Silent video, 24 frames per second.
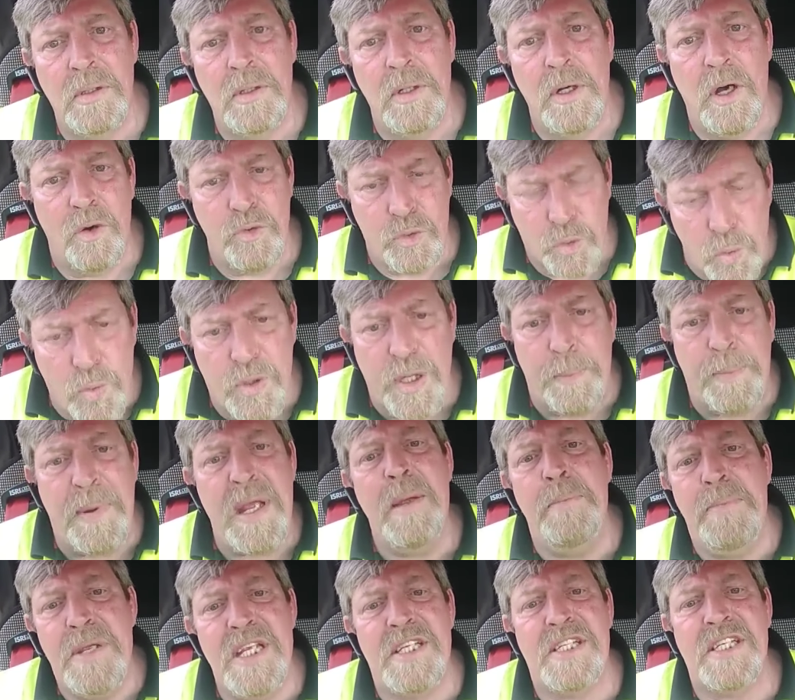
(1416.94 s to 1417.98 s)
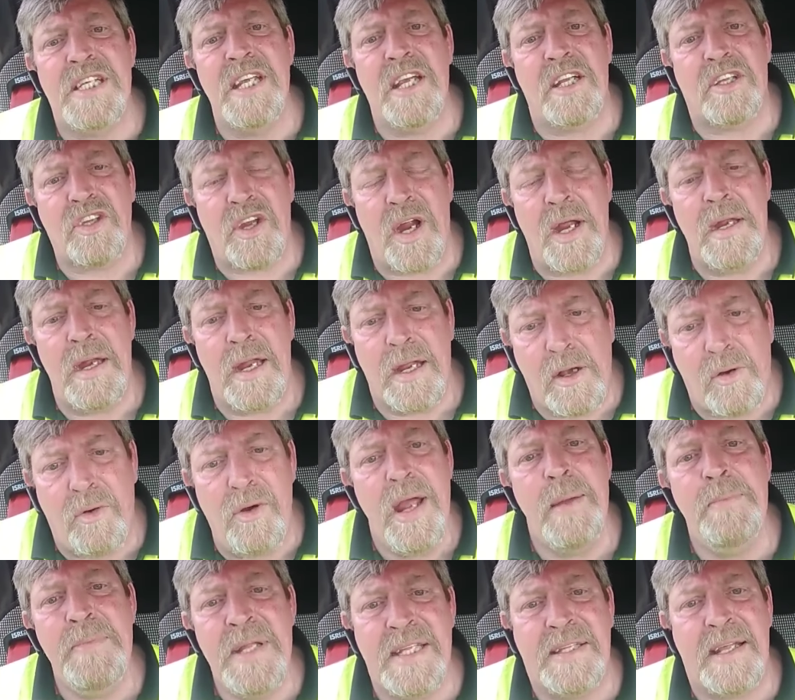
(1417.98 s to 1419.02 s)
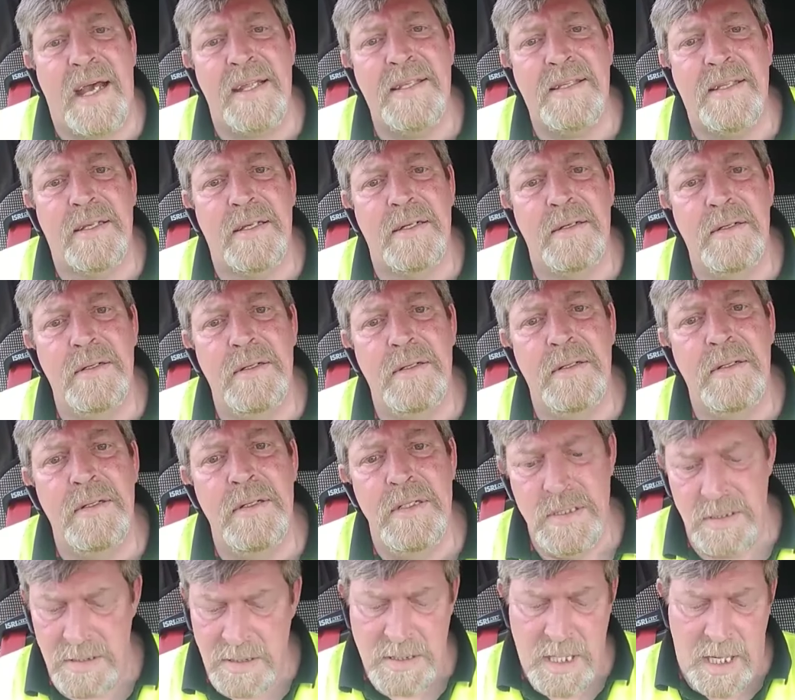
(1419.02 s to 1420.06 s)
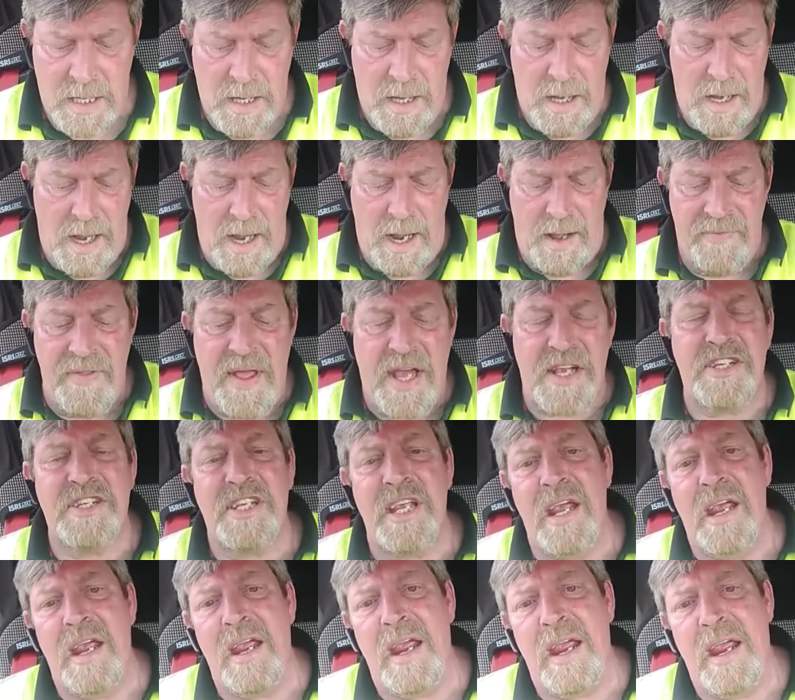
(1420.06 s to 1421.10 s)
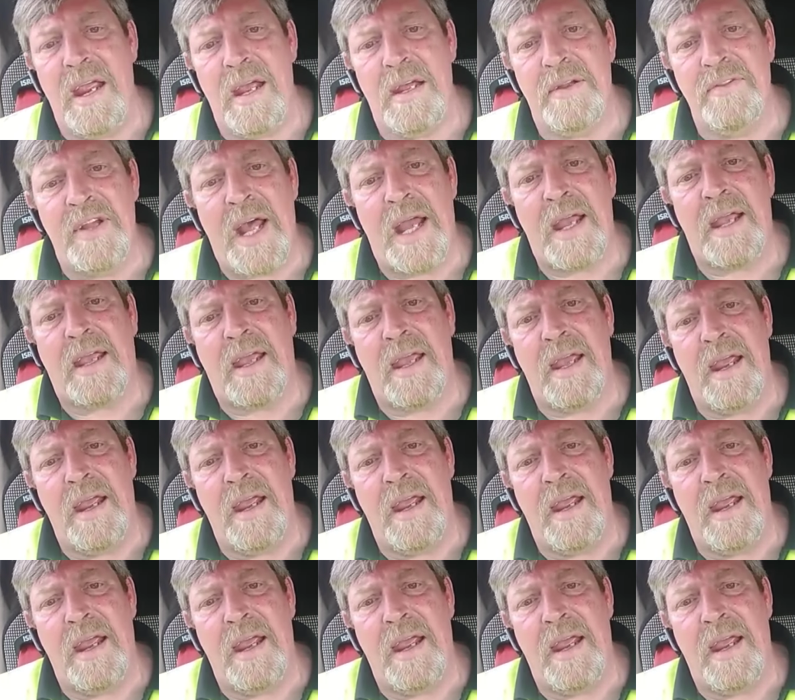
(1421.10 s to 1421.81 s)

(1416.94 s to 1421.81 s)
Although the BBC are trying to claim they did, and this uh, Nick